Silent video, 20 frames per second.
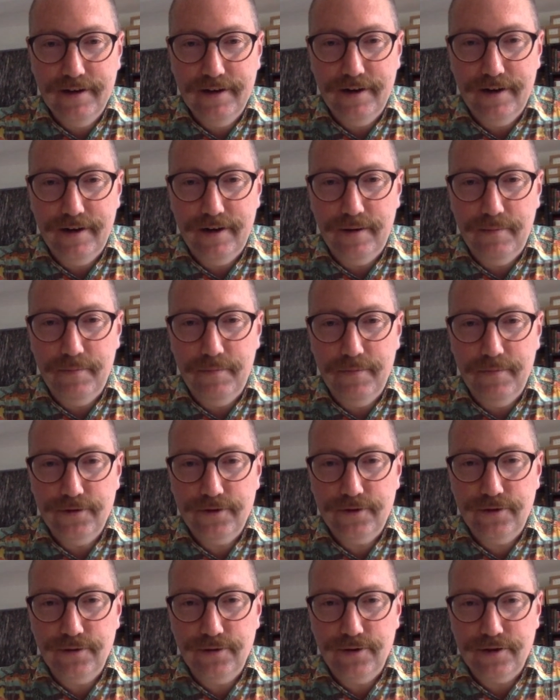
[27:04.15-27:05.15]

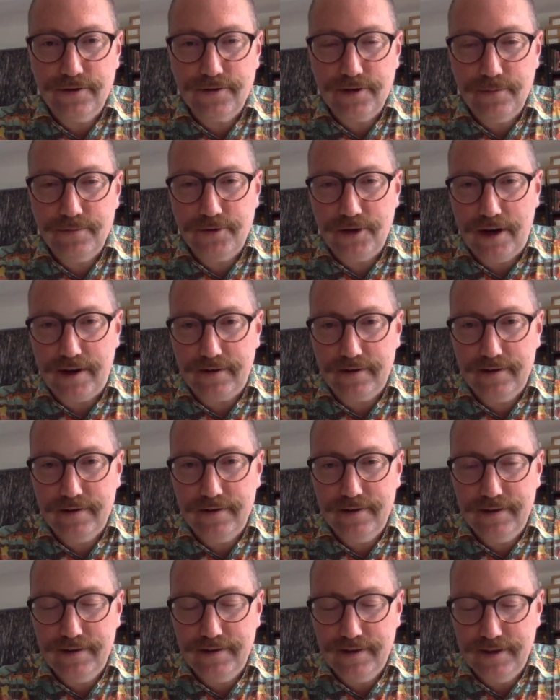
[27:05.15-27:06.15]
to the subject
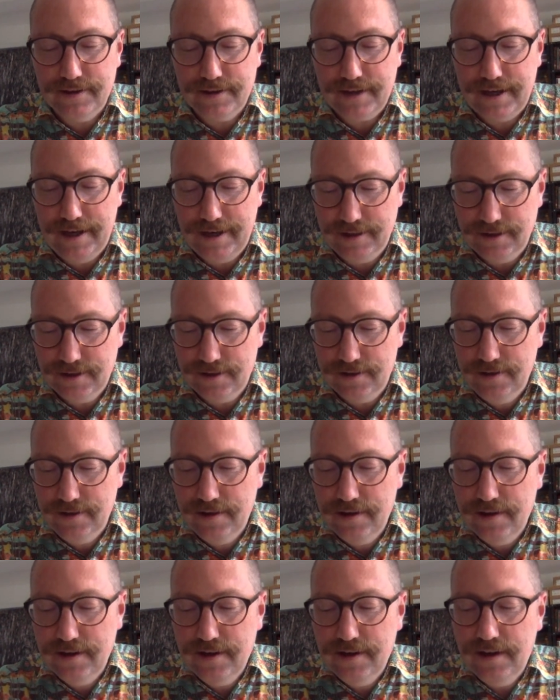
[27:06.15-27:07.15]
in this case.
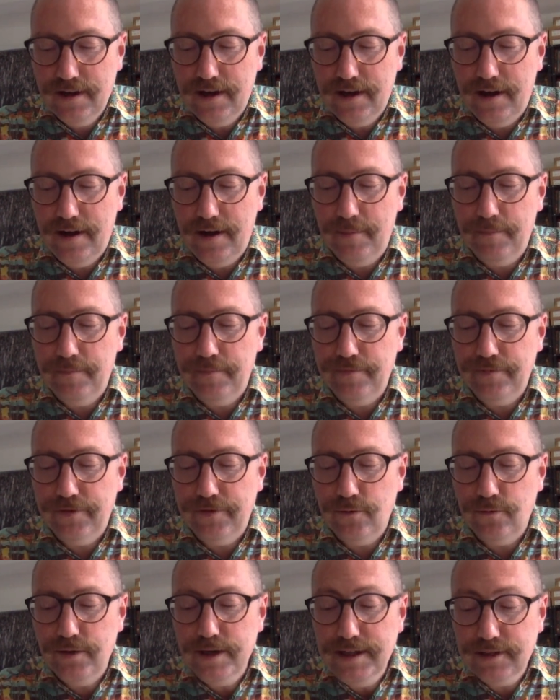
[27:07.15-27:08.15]

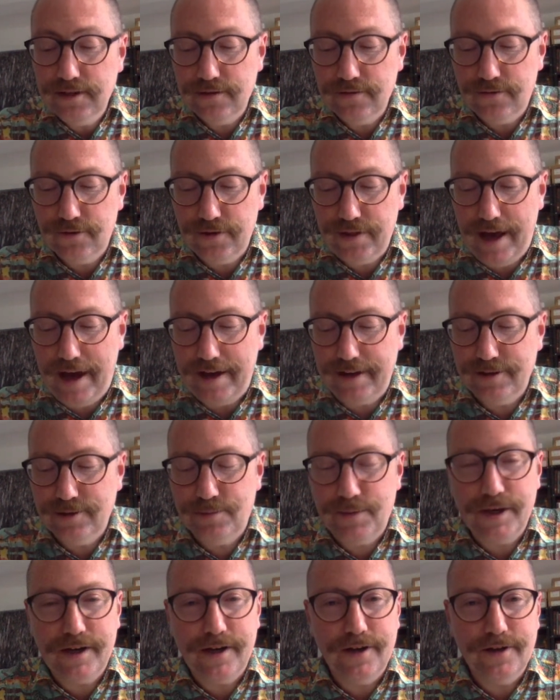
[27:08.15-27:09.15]
The reason for that is
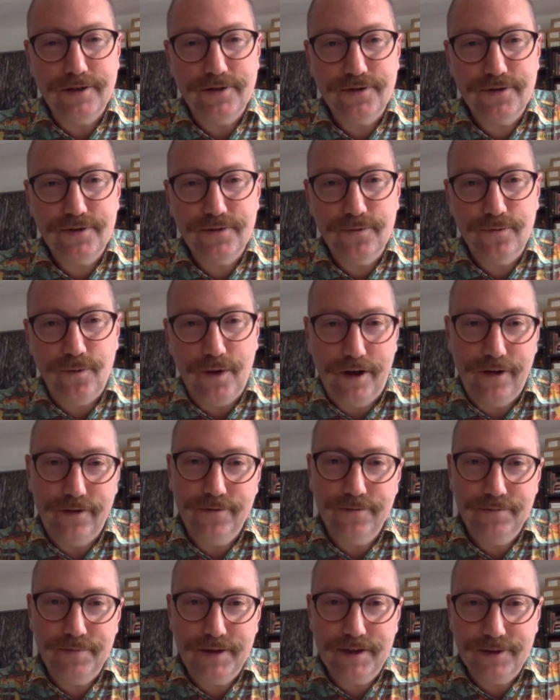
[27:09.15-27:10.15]
because
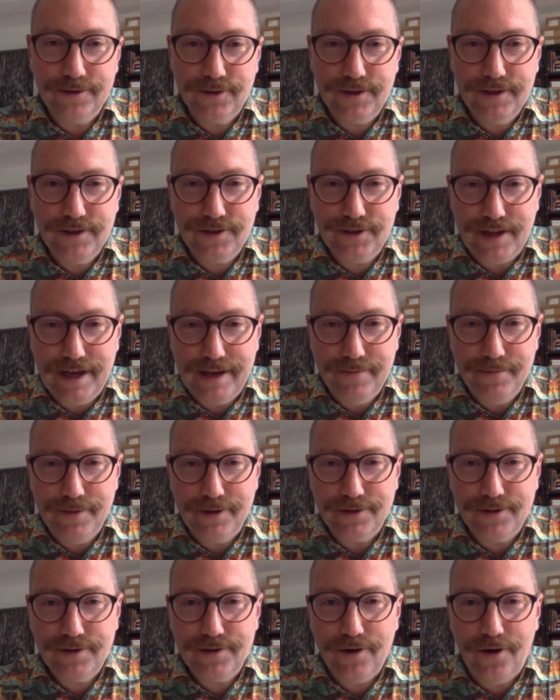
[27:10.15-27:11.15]
these
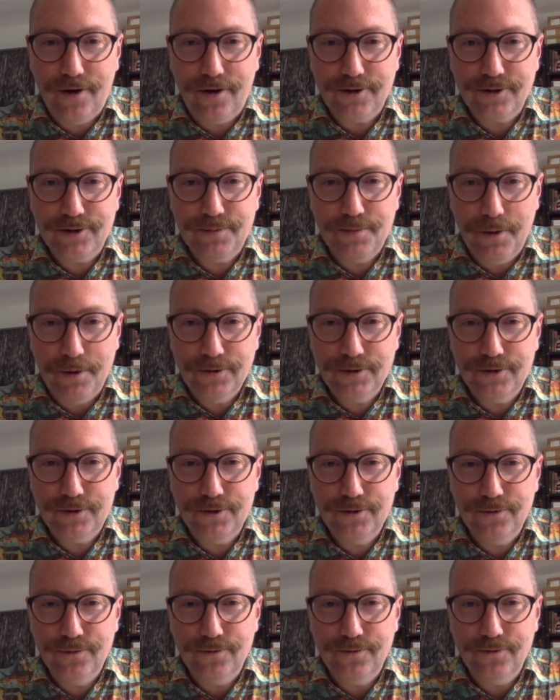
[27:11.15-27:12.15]
statements are supposed
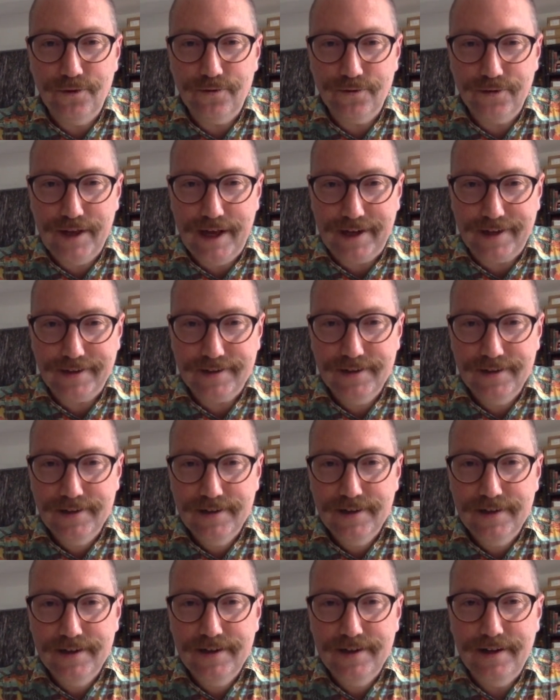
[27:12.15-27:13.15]
to reflect
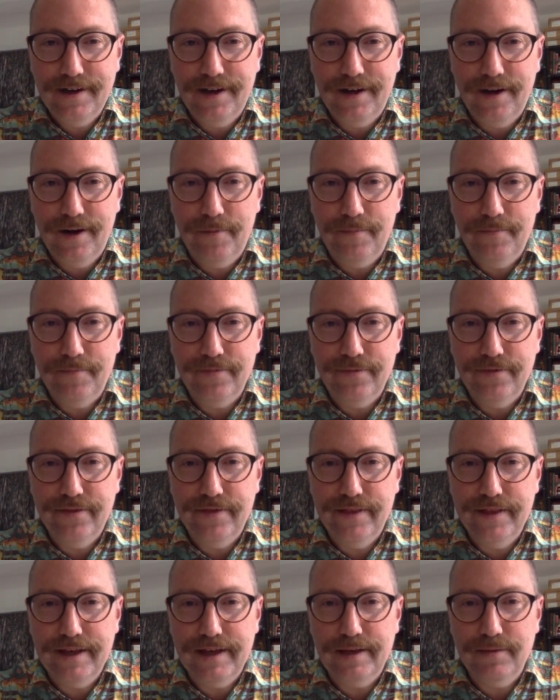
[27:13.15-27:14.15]

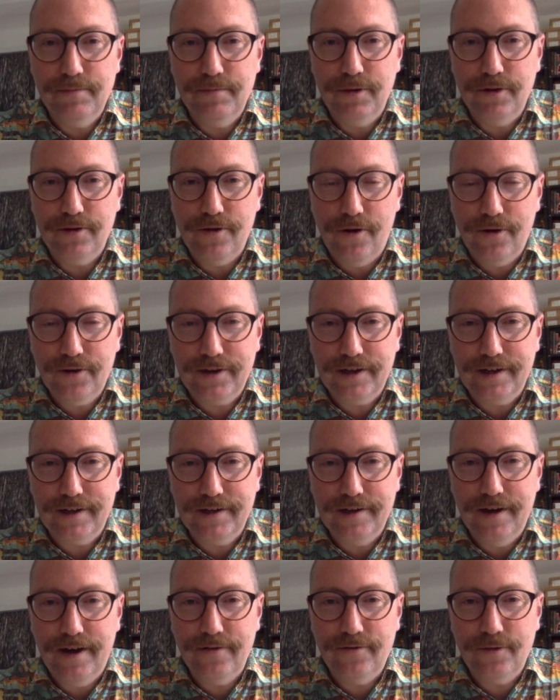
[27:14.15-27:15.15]
the
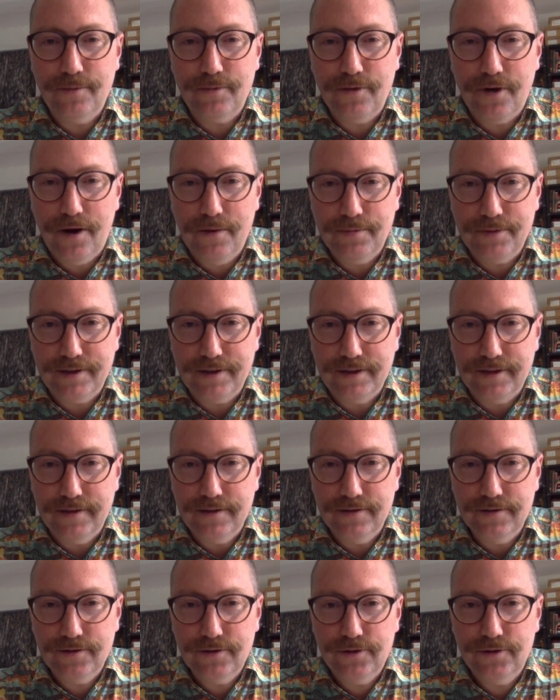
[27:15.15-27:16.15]
belonging of a
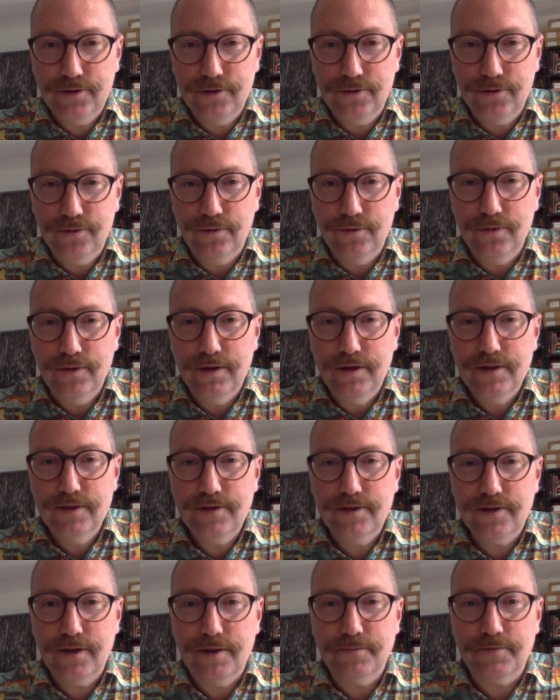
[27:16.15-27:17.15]
property to
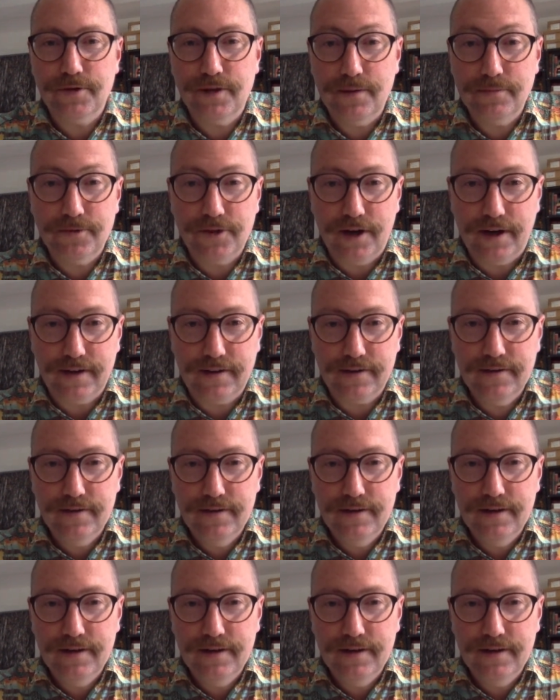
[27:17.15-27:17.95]
some subject,